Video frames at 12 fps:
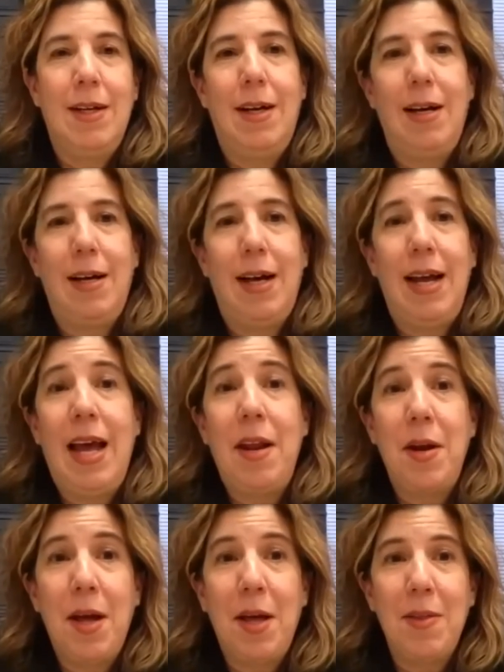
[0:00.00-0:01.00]
I had
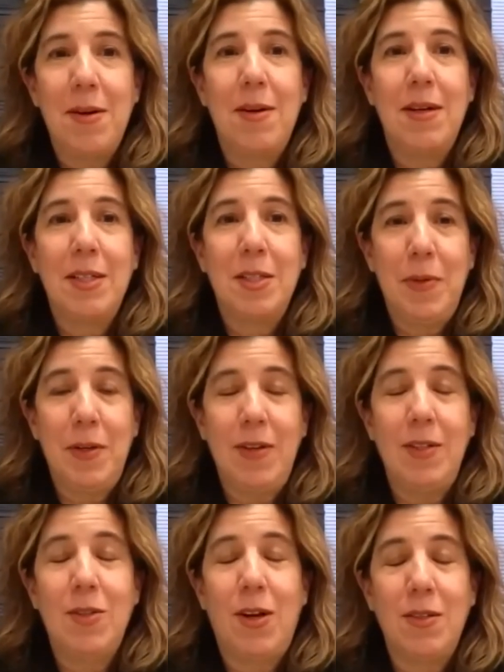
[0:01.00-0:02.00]
another
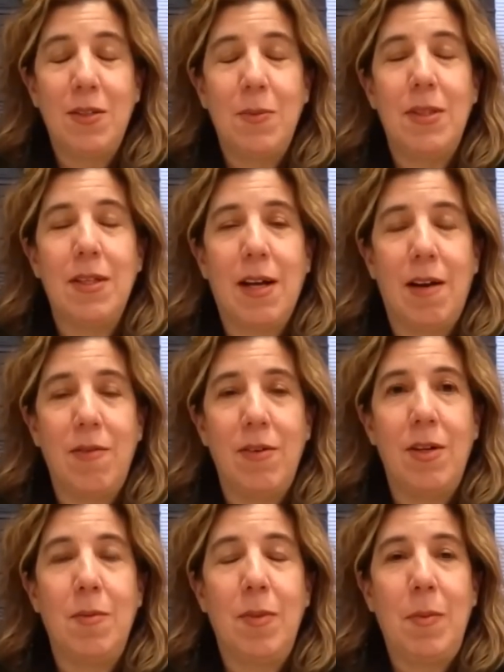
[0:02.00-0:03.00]
experience also with the
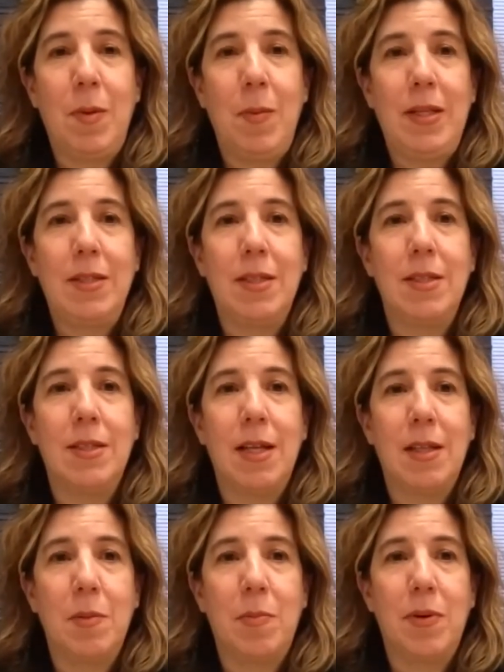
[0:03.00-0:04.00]
governor when we went to
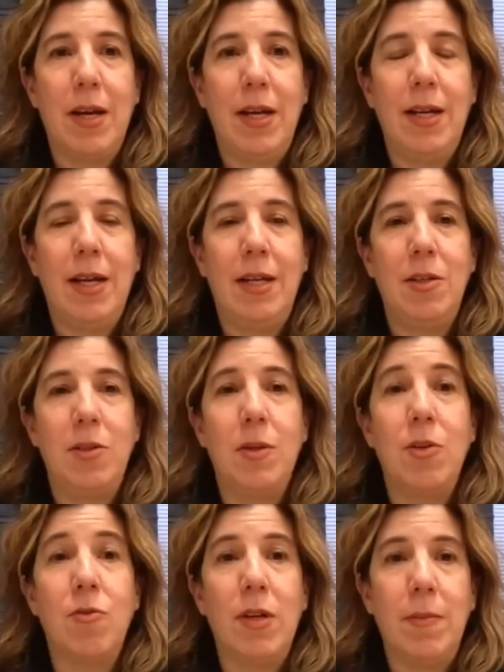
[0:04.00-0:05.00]
celebrate a new
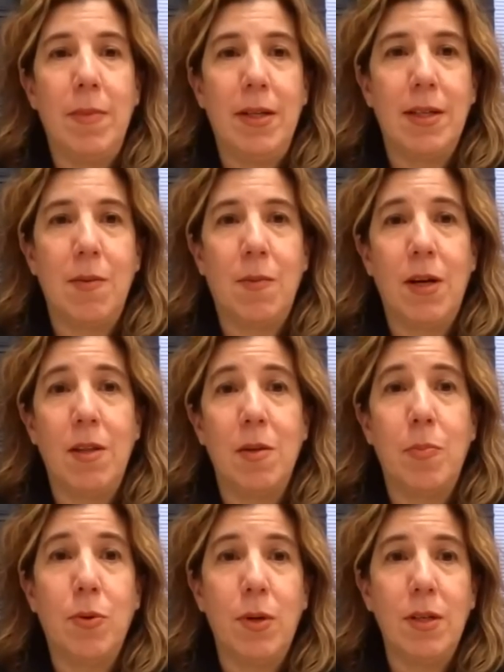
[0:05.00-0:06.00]
agreement at one of the
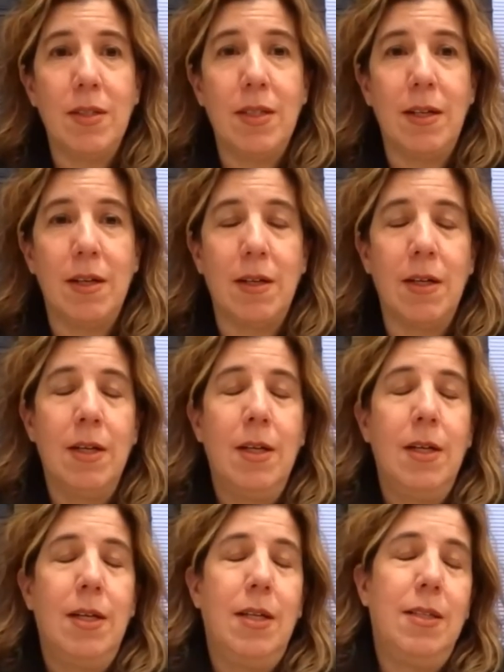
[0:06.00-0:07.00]
ports here
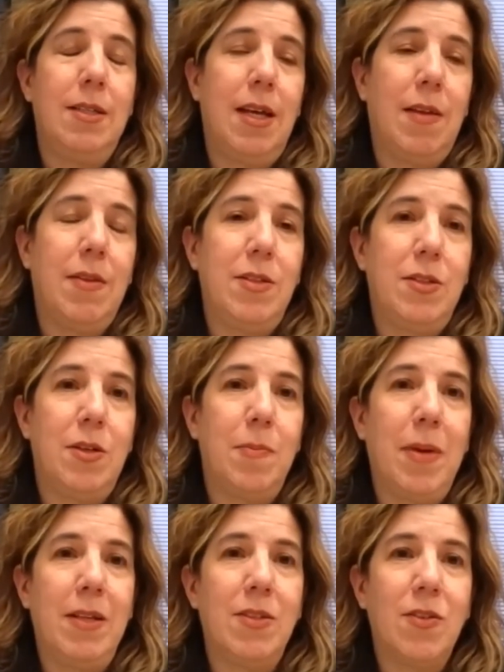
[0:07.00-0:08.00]
in southeastern
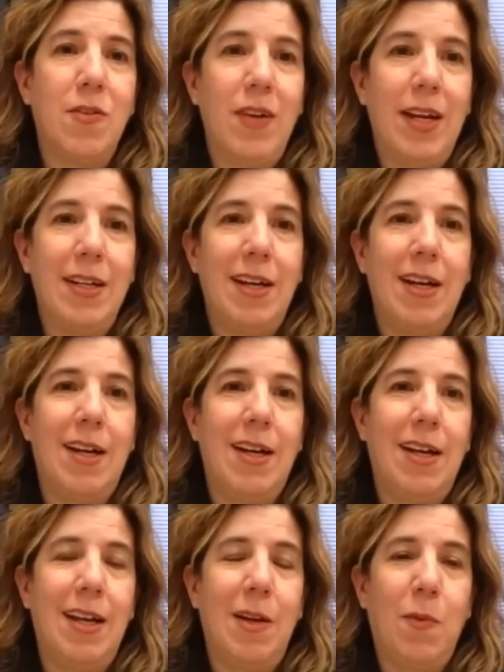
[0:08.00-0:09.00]
Pennsylvania.
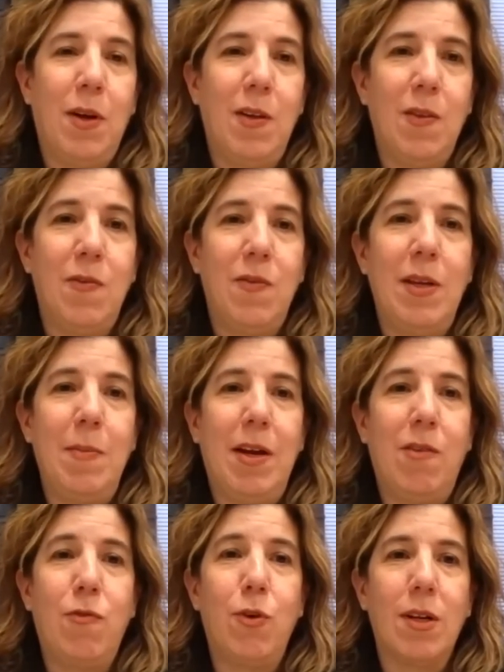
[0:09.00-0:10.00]
And one of the
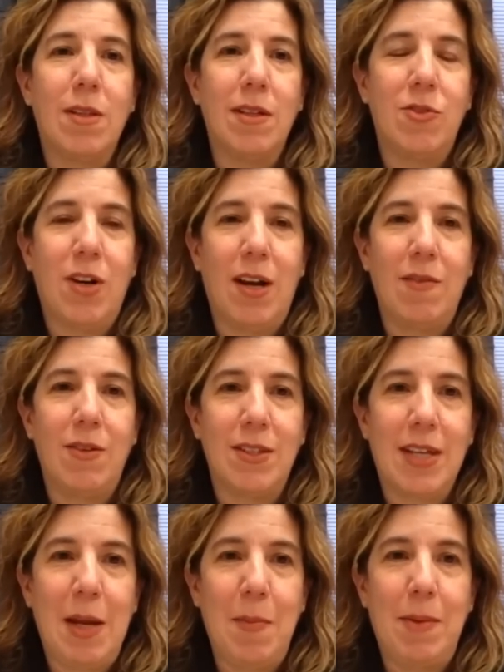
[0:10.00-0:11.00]
female forklift drivers
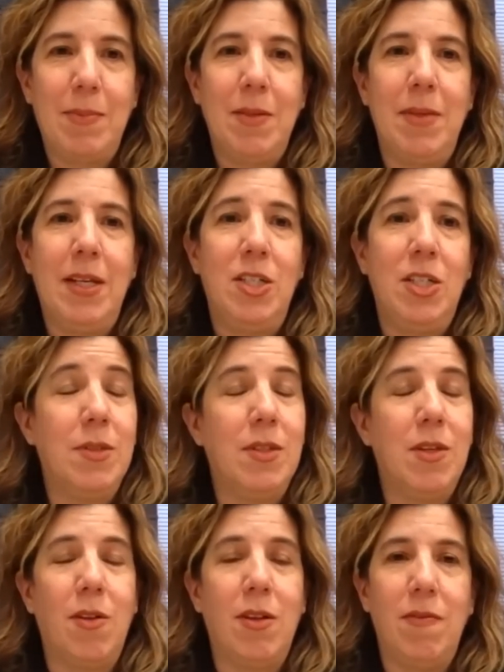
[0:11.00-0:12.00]
came up to me. She was
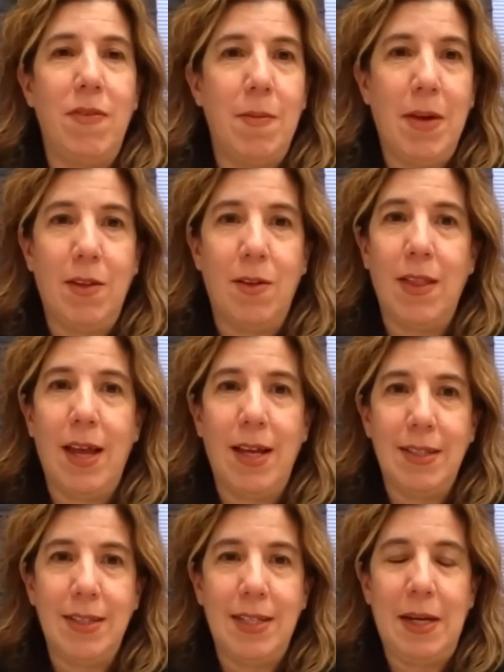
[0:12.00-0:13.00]
the only female on
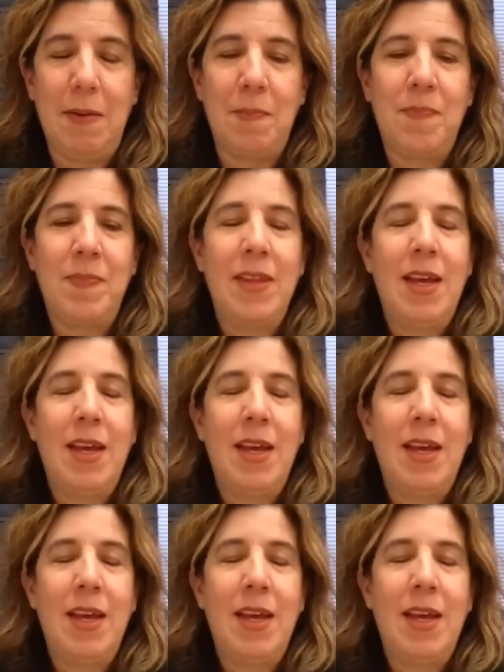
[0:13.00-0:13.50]
that team.